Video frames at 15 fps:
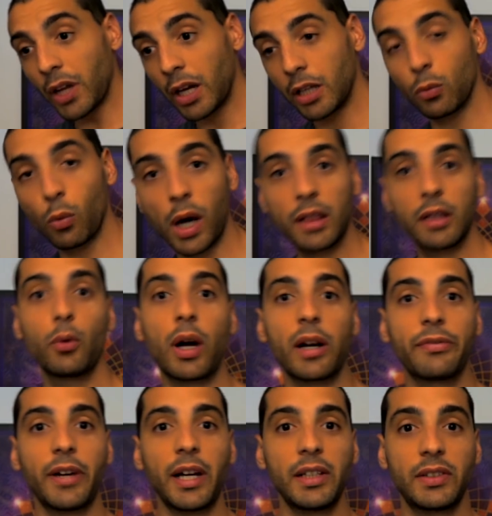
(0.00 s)
And while you are
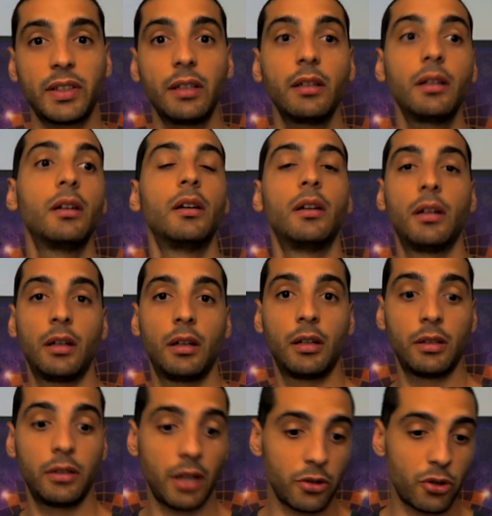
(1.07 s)
fasting,
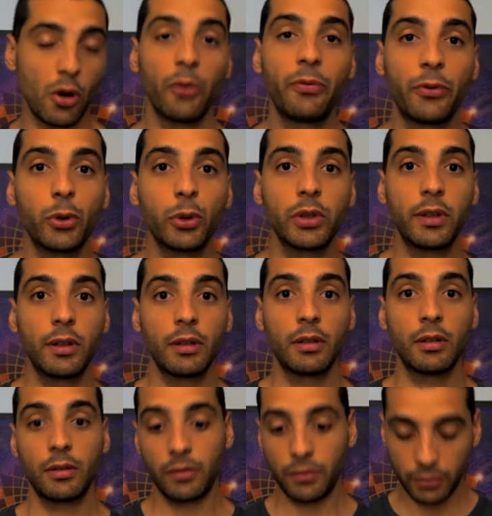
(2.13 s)
there's no food
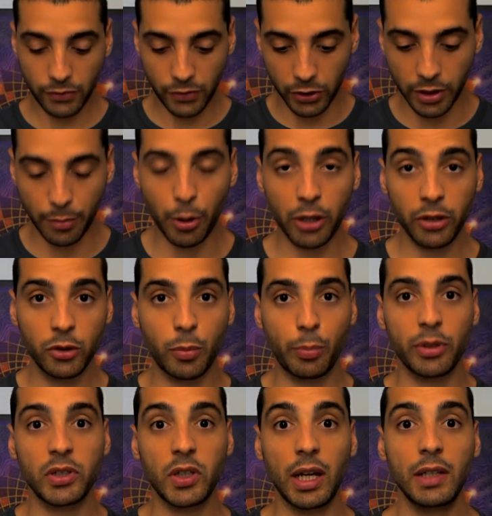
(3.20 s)
for the body to
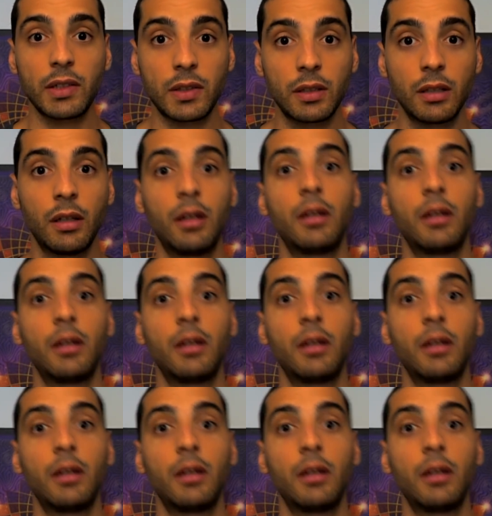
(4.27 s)
process,